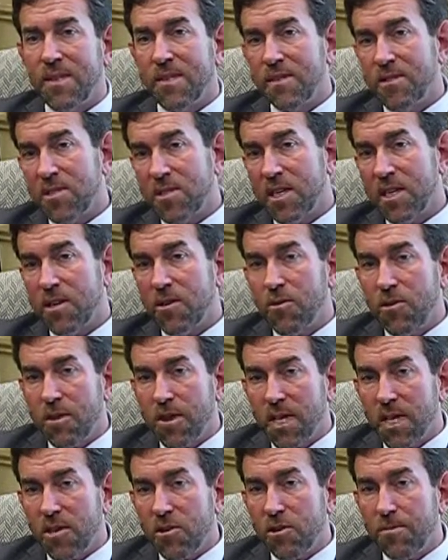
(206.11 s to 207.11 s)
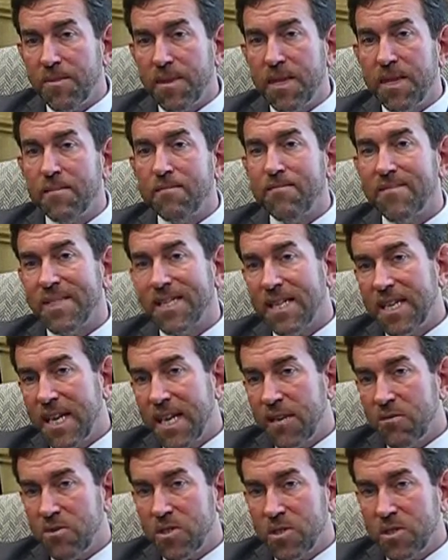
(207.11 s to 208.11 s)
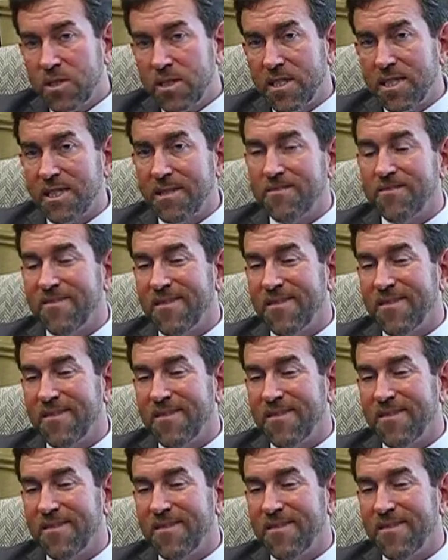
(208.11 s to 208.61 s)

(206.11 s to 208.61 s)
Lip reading: psychotherapy, counseling,